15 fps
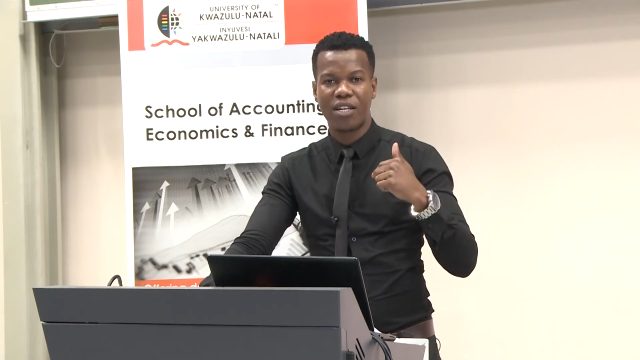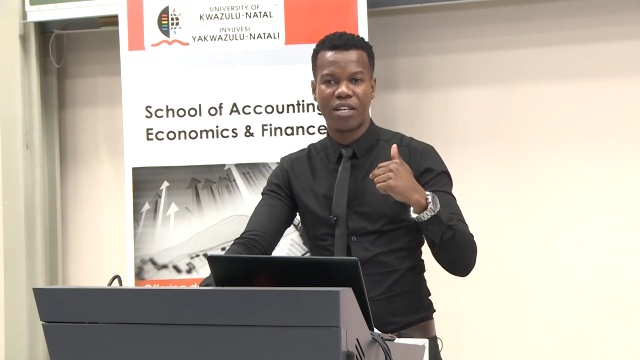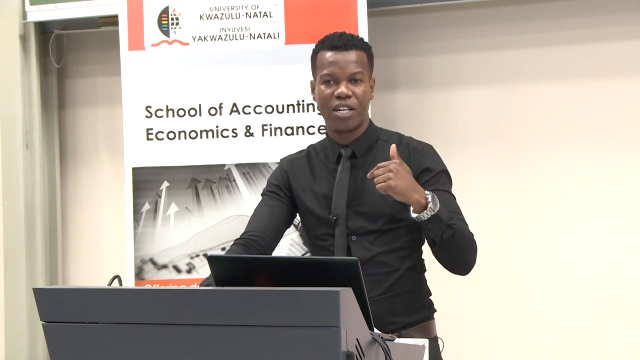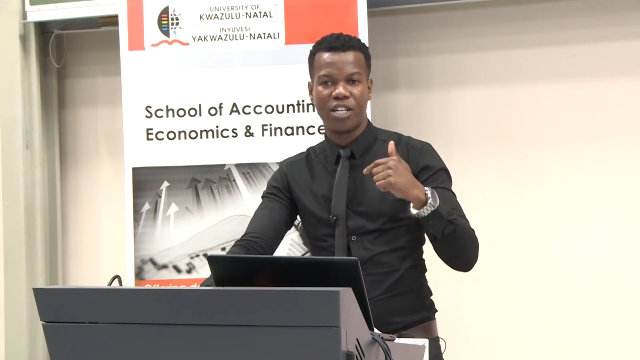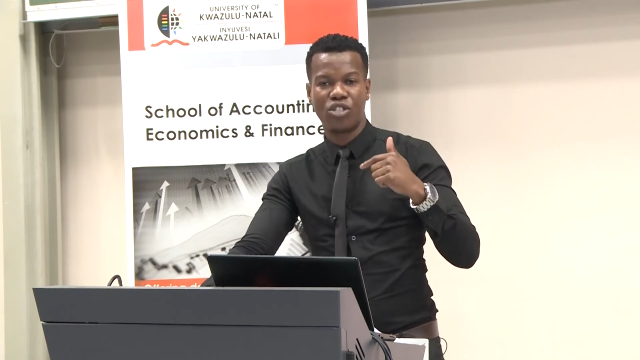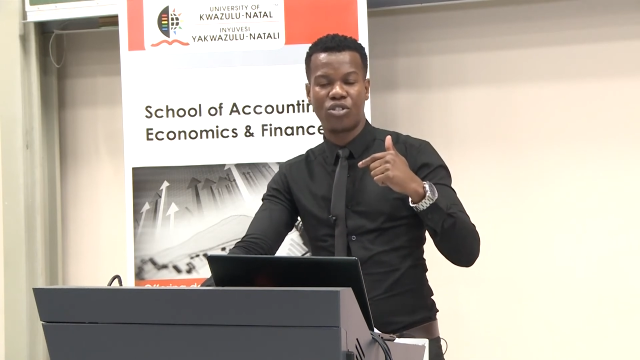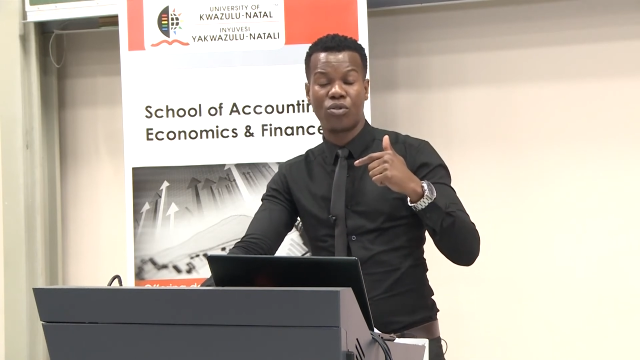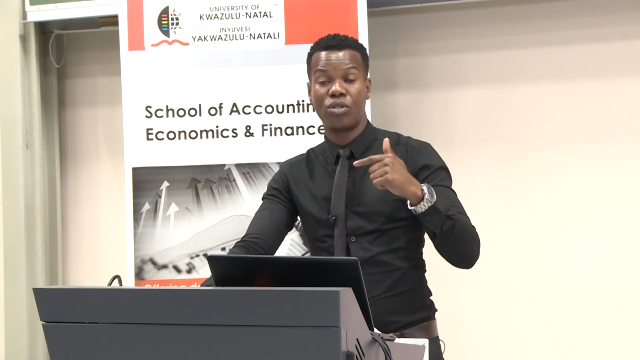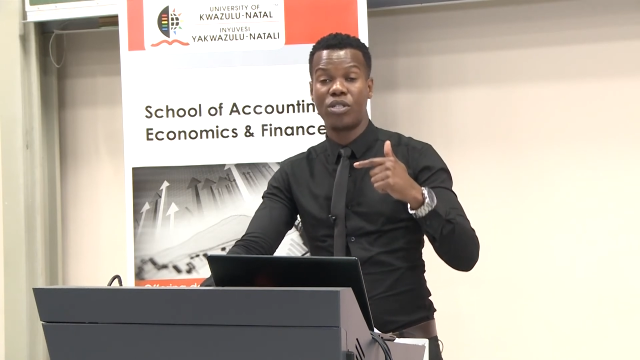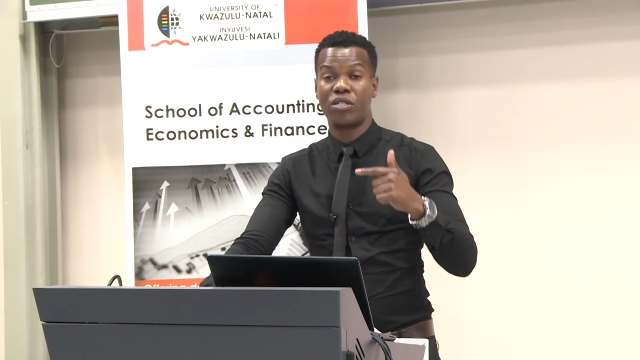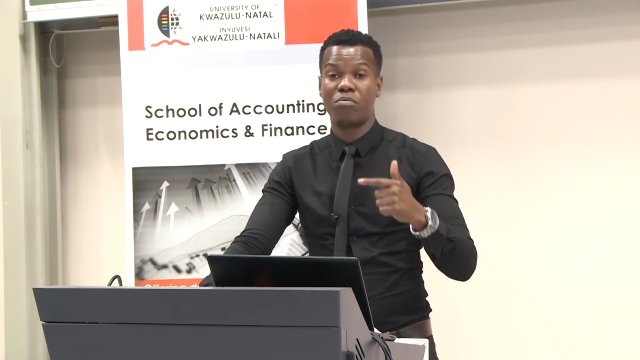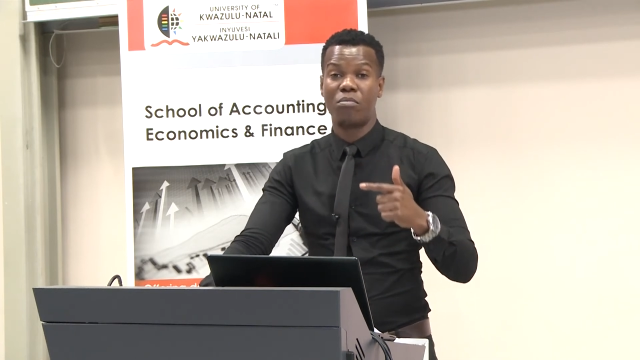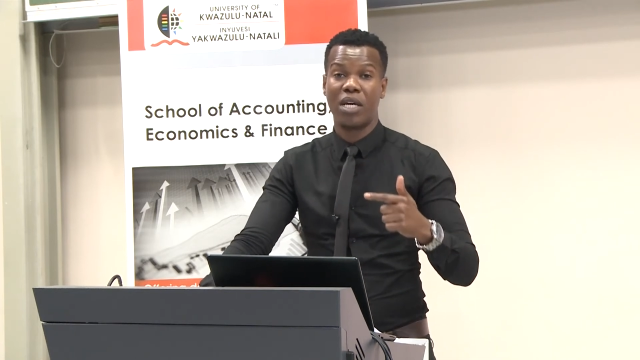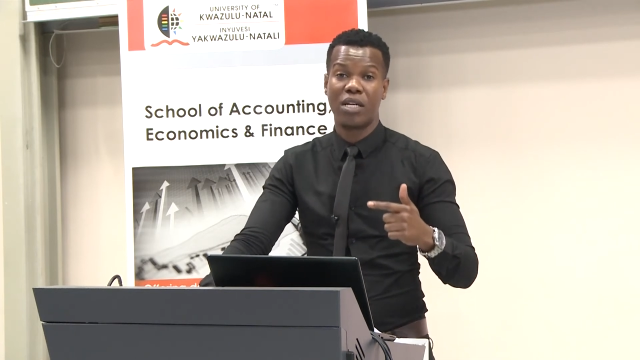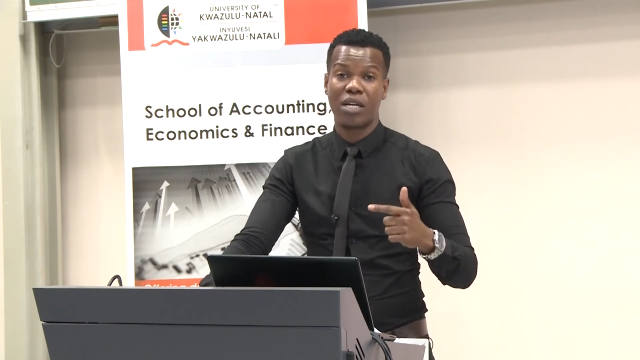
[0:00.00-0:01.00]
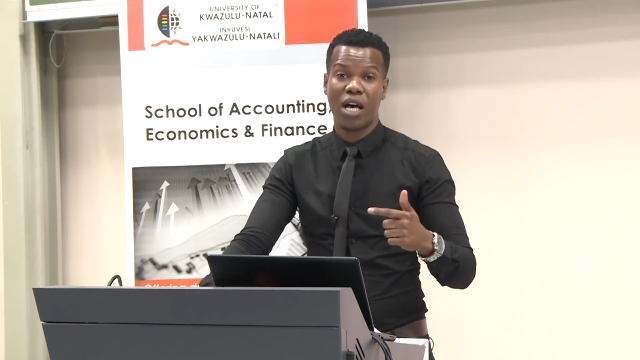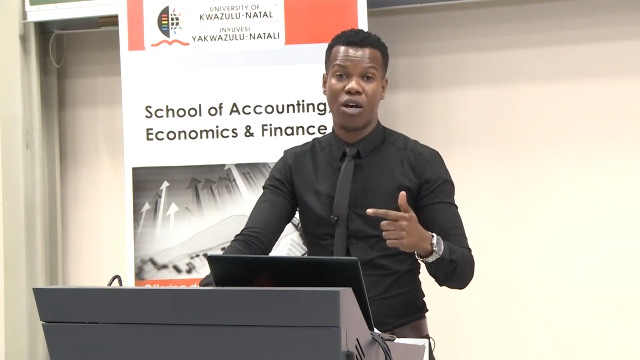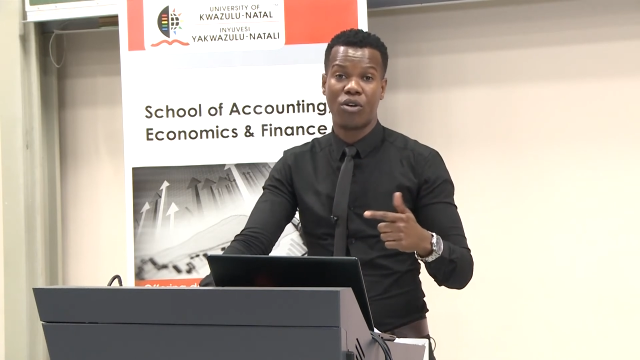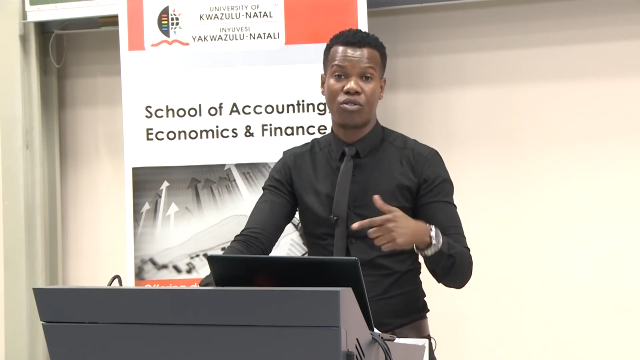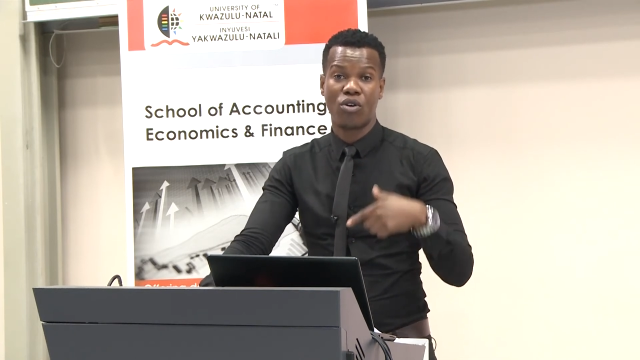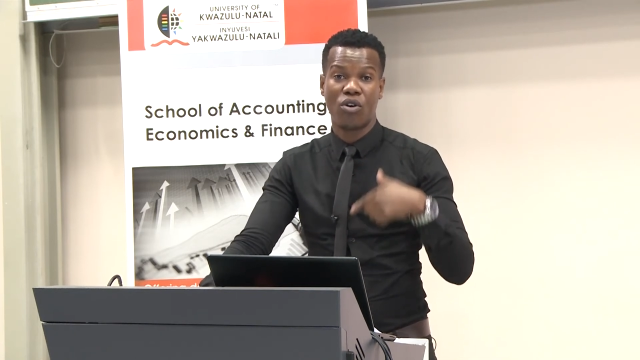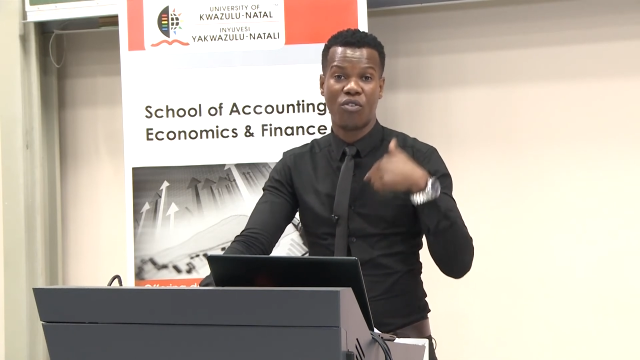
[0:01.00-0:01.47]
ratio is made
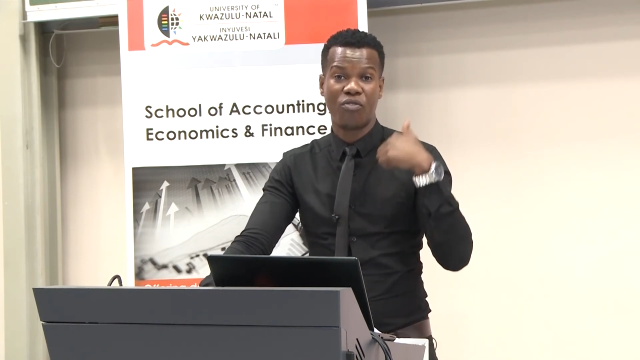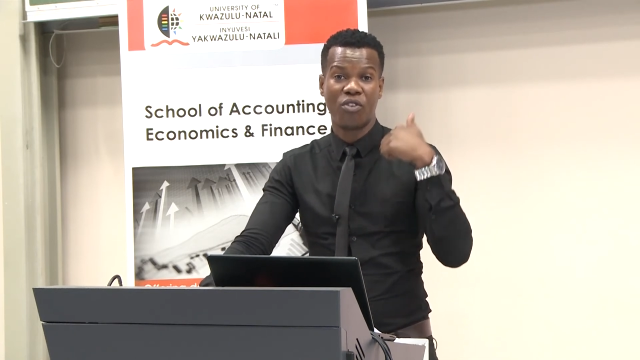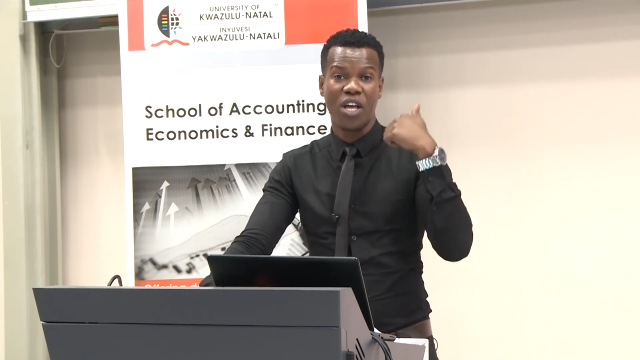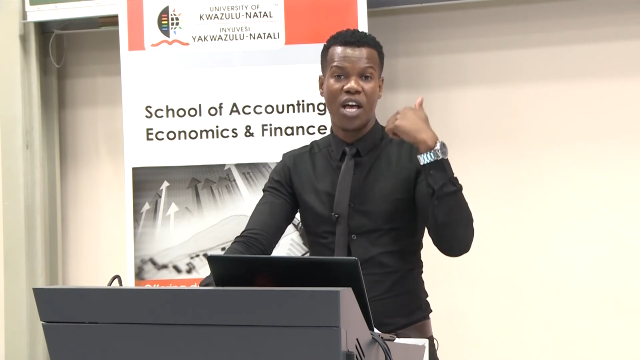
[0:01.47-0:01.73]
out of